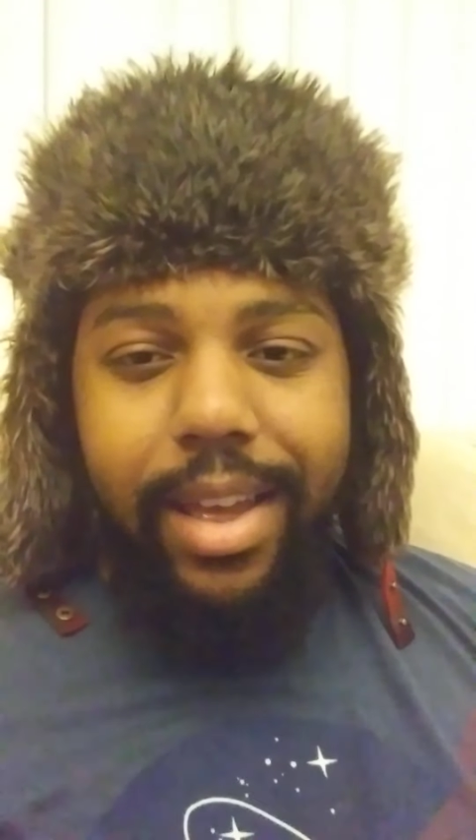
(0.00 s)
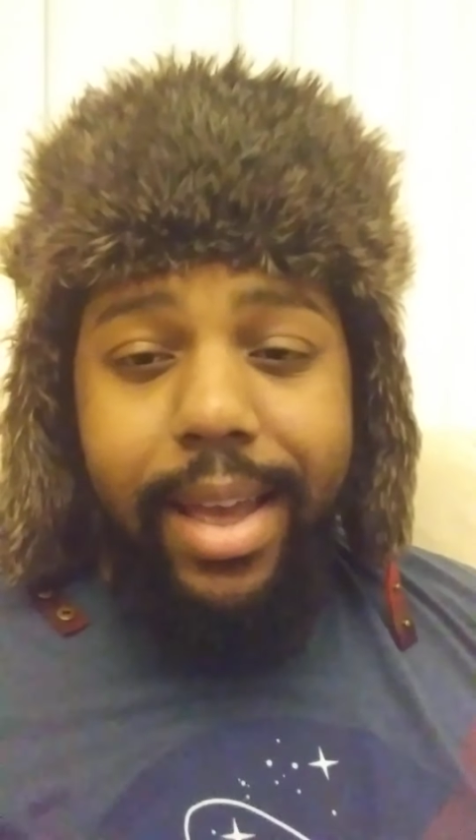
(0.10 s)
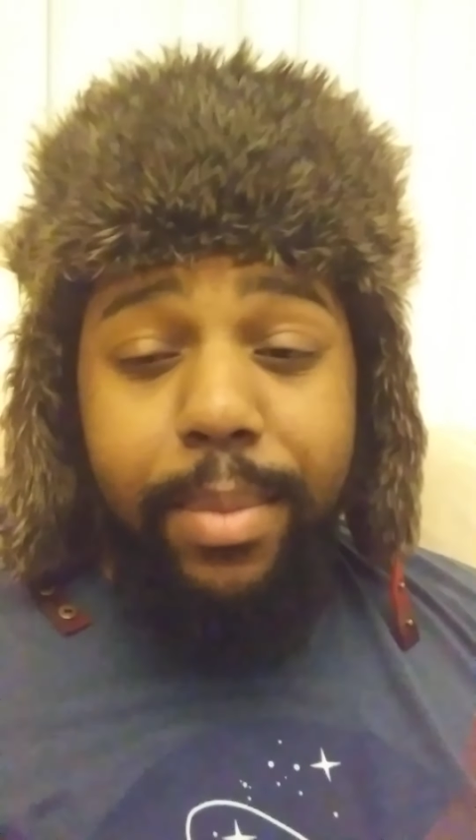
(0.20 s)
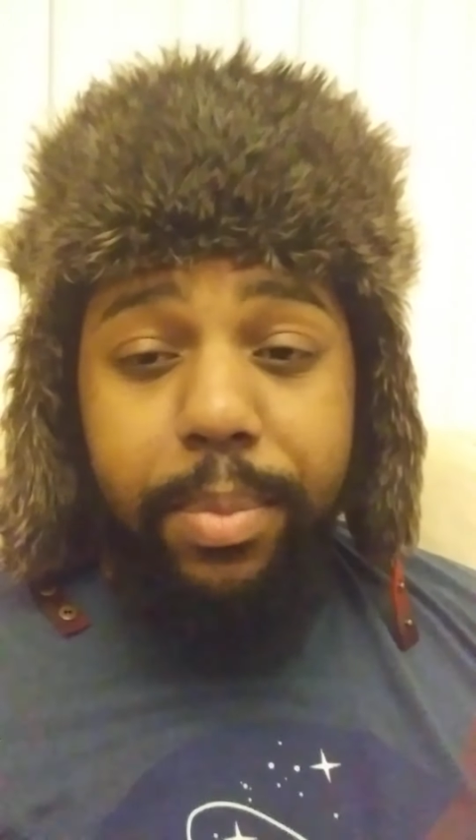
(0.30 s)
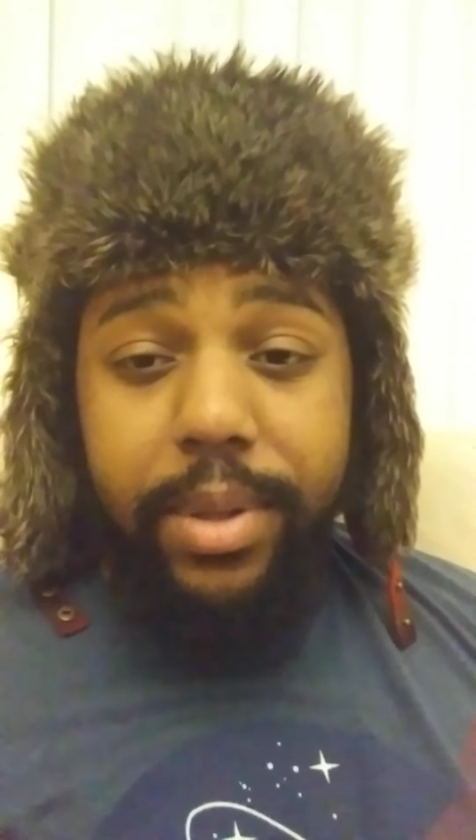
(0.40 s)

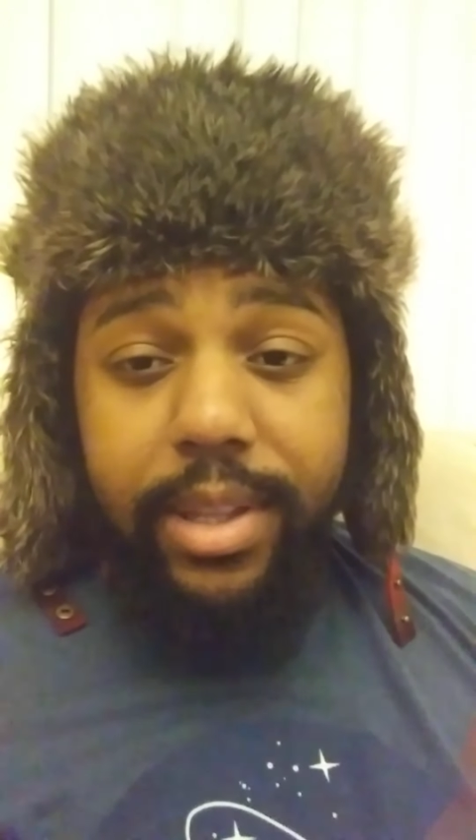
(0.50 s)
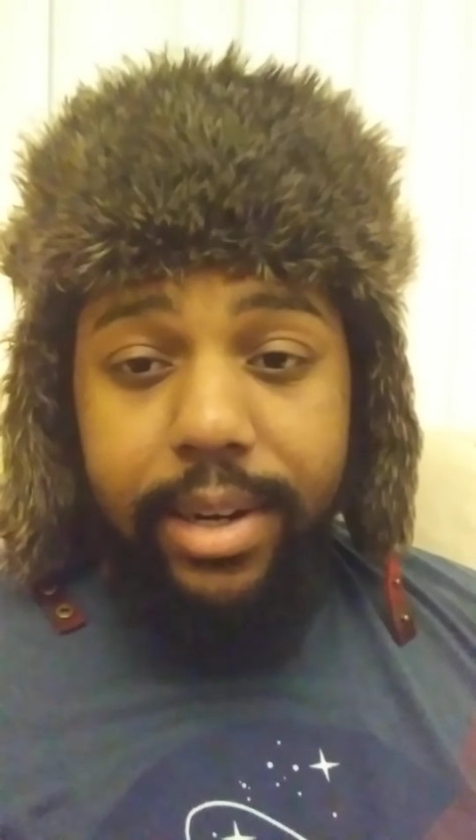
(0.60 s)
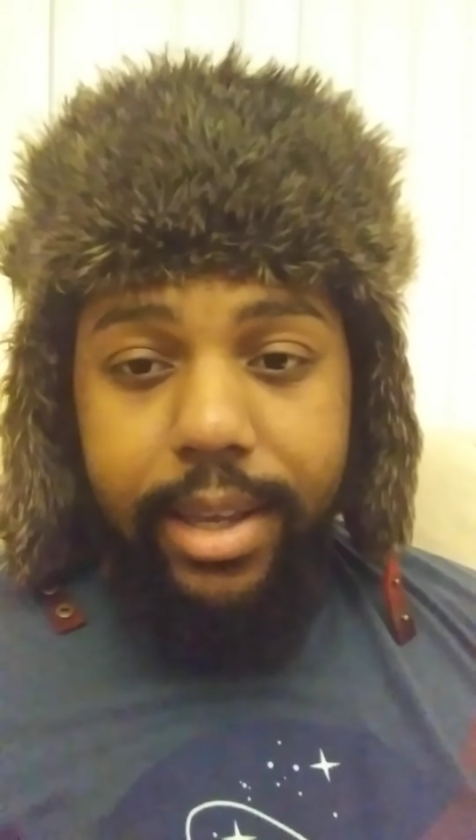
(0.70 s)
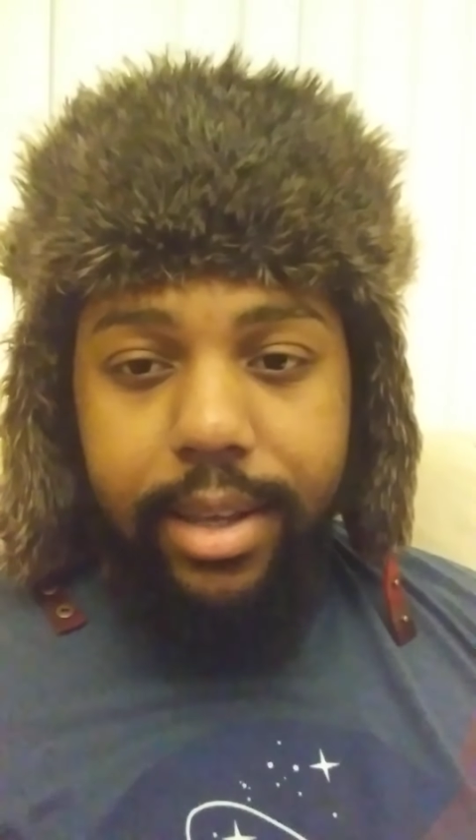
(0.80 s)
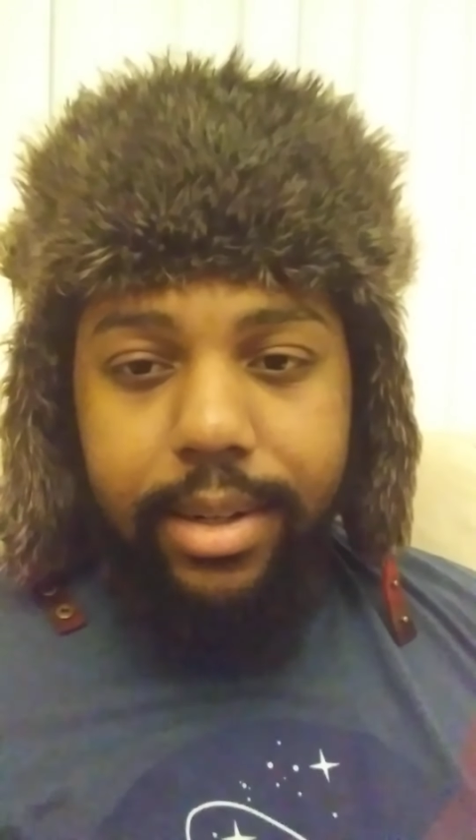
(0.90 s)
I'm gonna put the
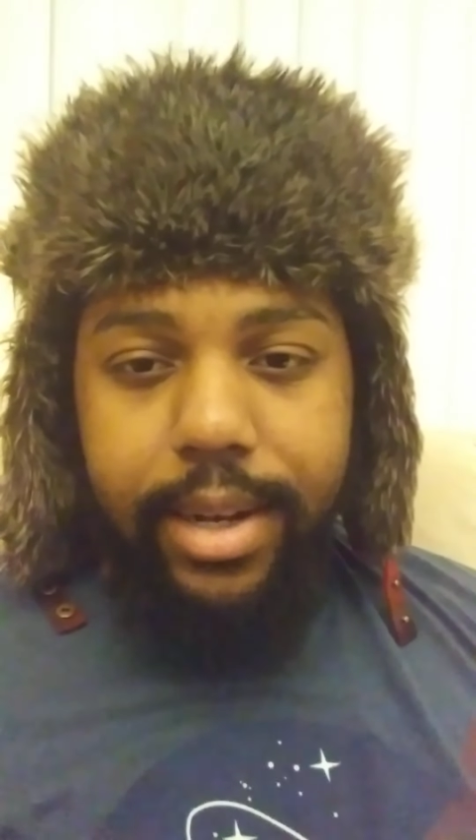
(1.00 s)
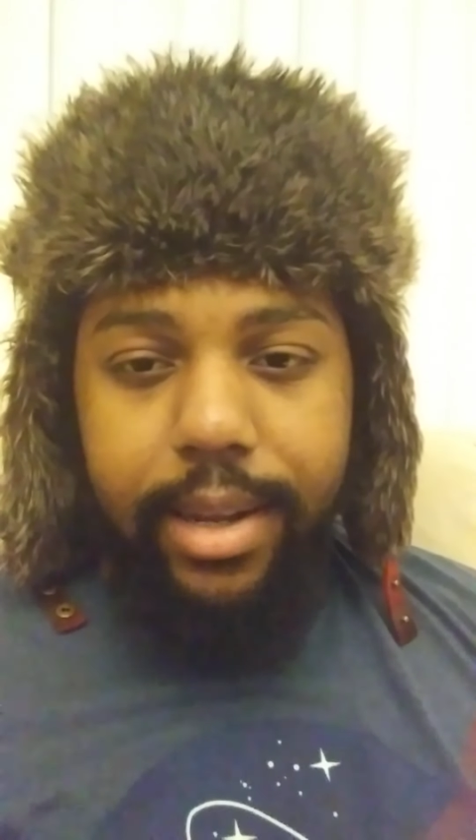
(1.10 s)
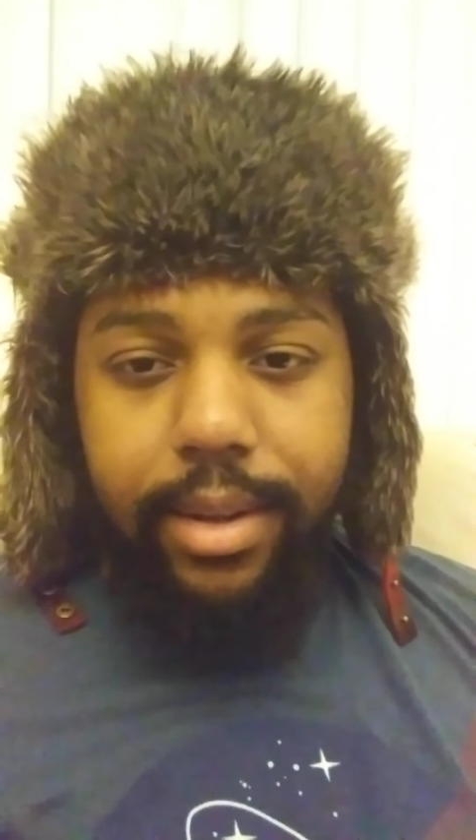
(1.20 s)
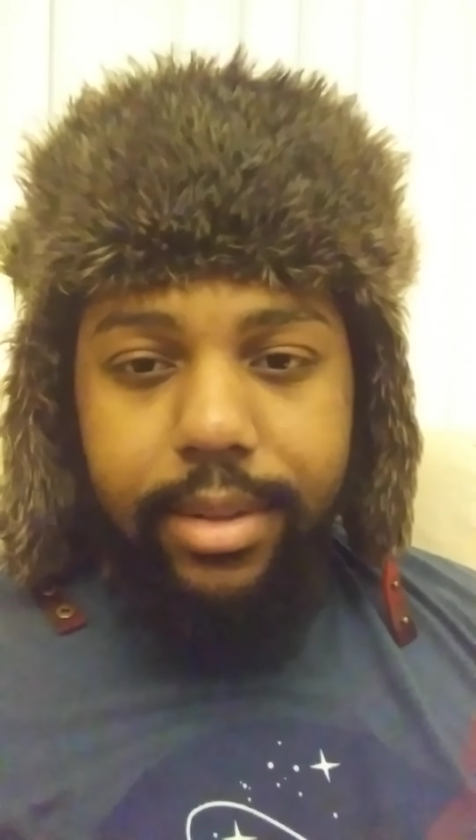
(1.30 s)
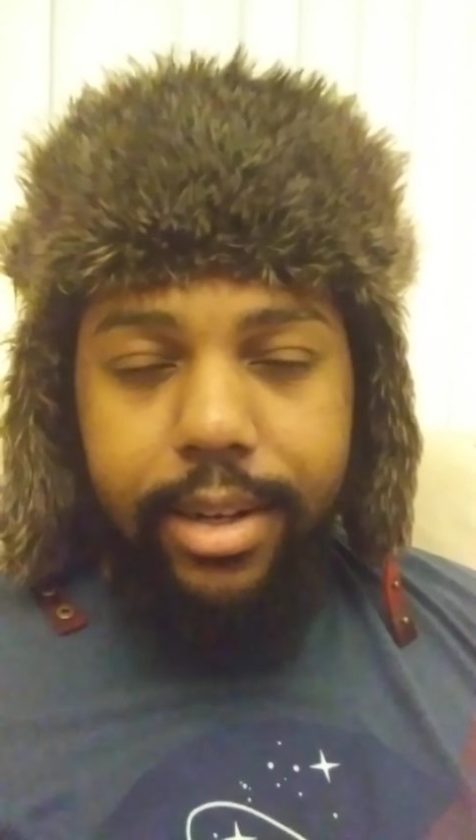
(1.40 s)
link
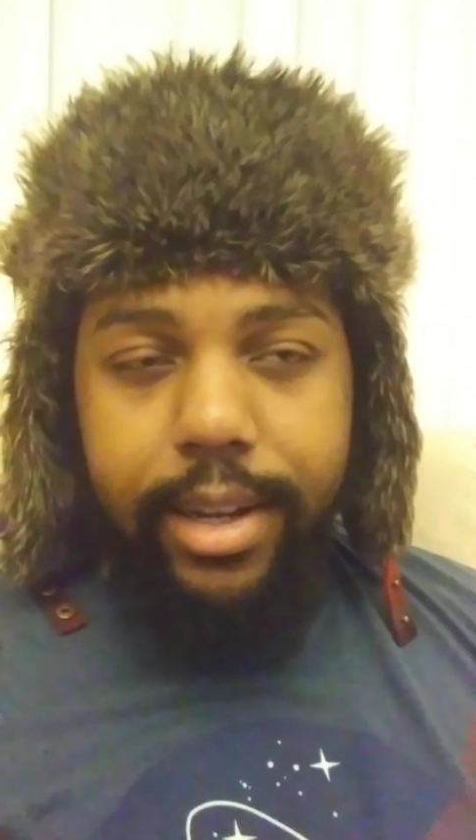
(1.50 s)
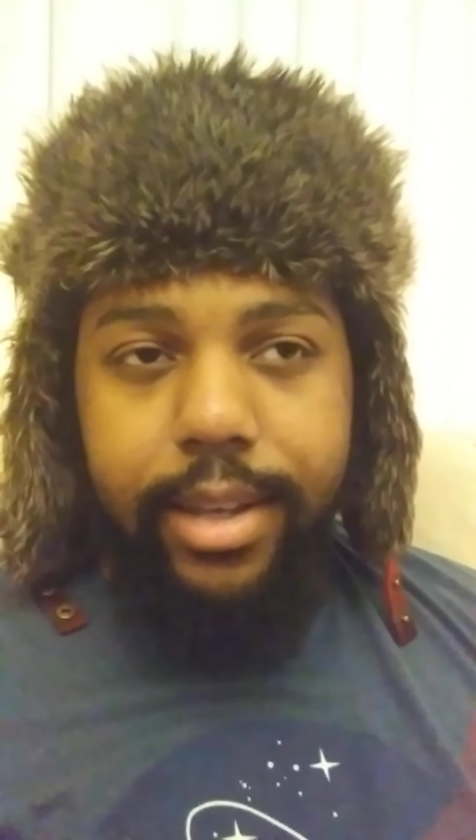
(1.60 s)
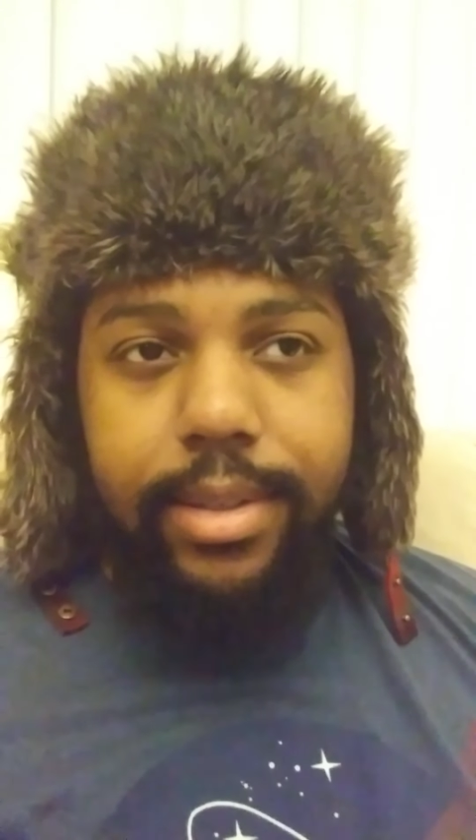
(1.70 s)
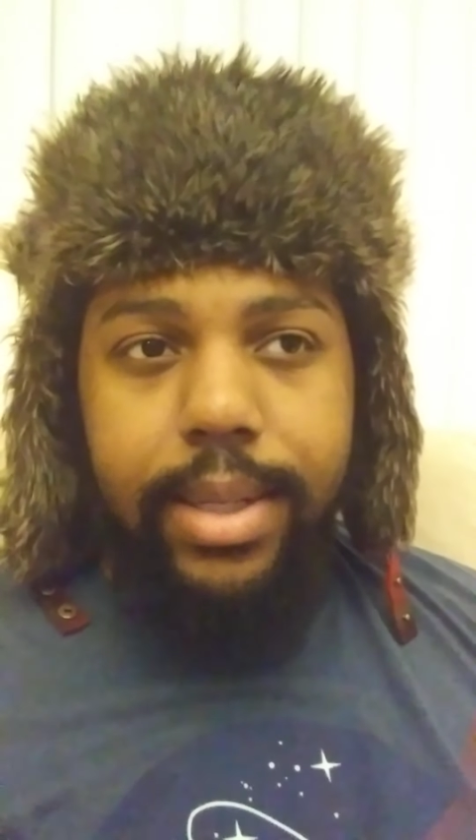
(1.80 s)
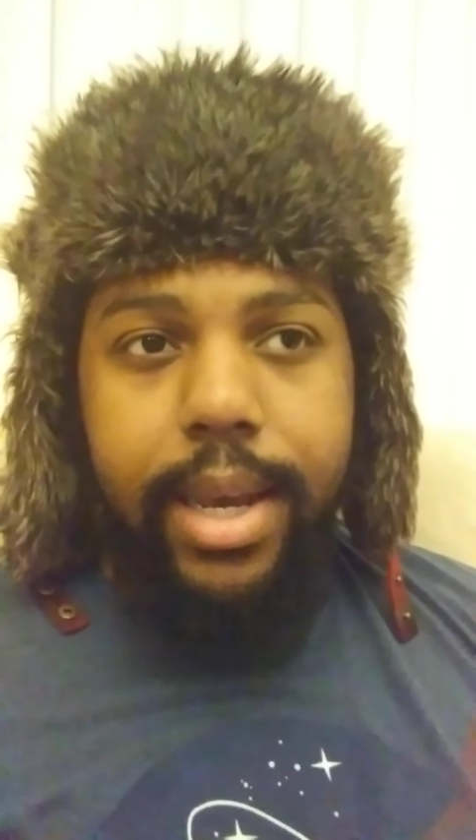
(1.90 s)
the
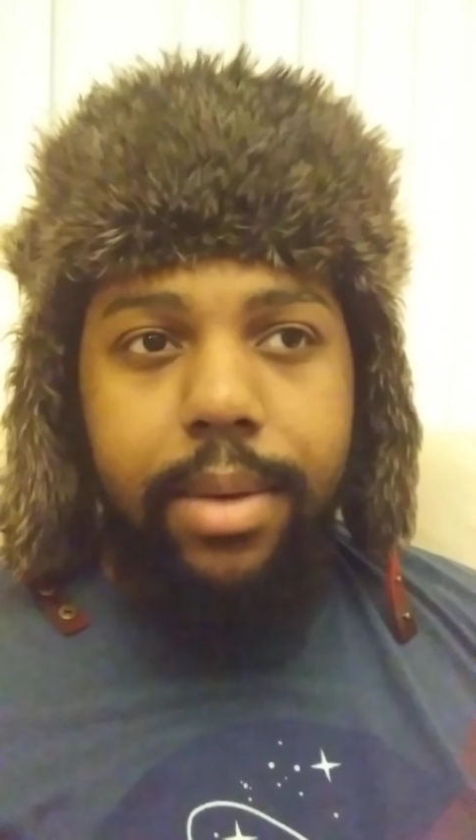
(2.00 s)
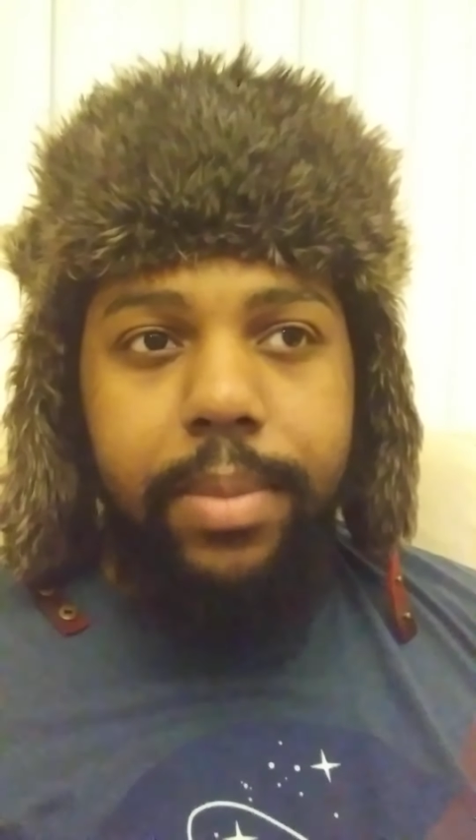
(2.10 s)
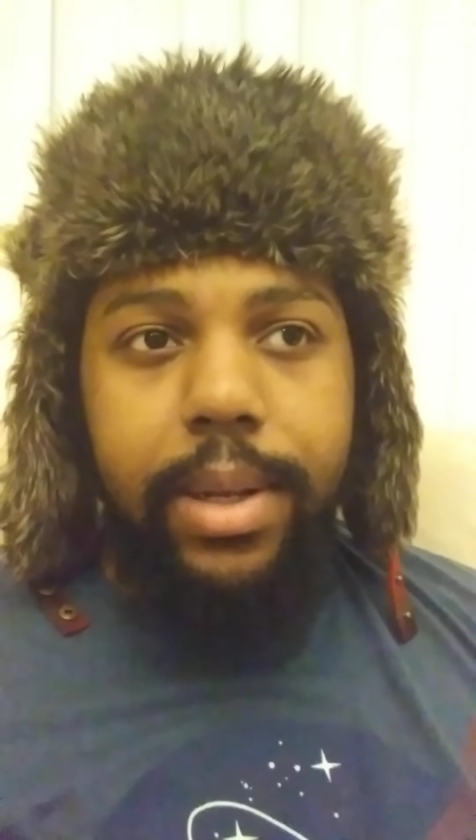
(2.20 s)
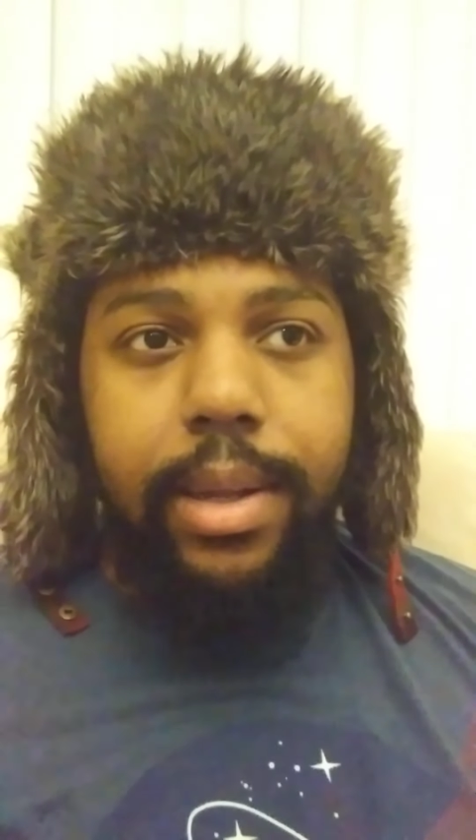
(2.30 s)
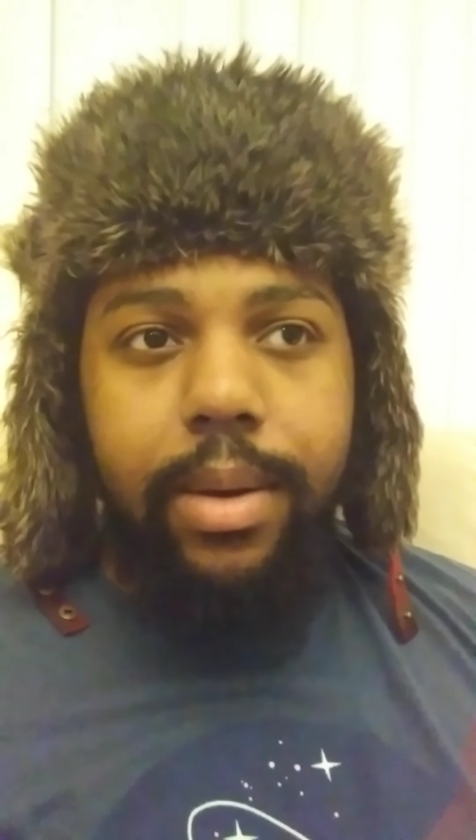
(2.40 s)
links down
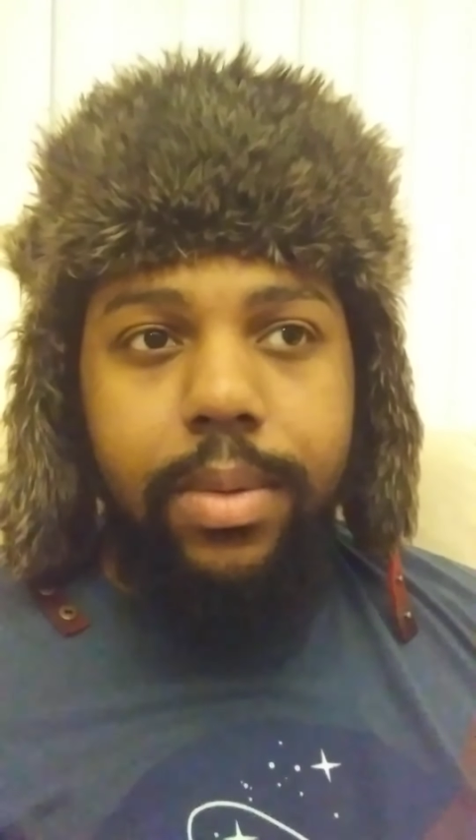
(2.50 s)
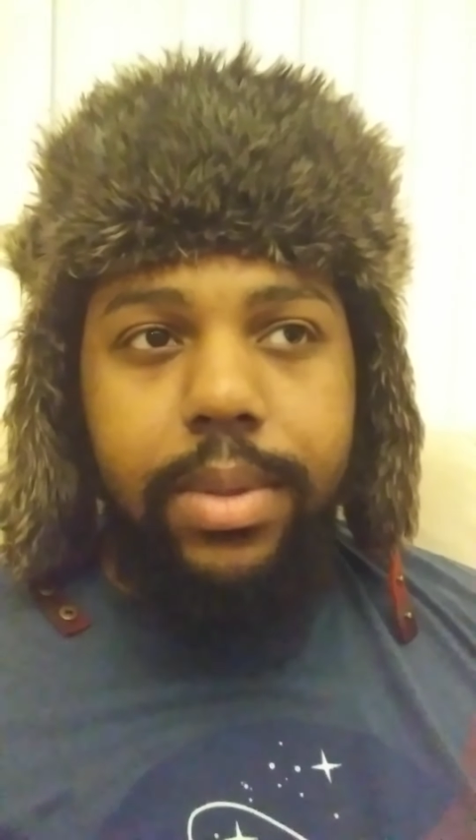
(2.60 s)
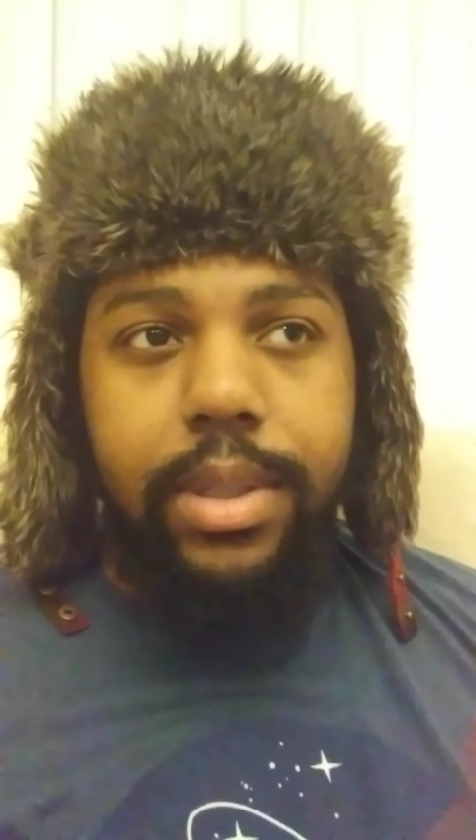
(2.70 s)
below